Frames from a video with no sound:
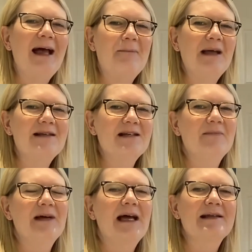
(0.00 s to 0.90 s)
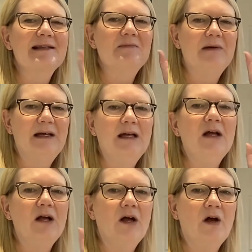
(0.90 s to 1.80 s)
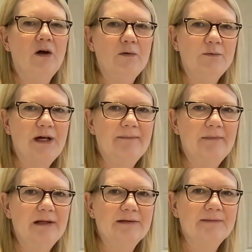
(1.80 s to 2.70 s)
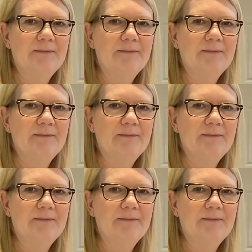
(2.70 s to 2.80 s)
A mixed number has to be a whole number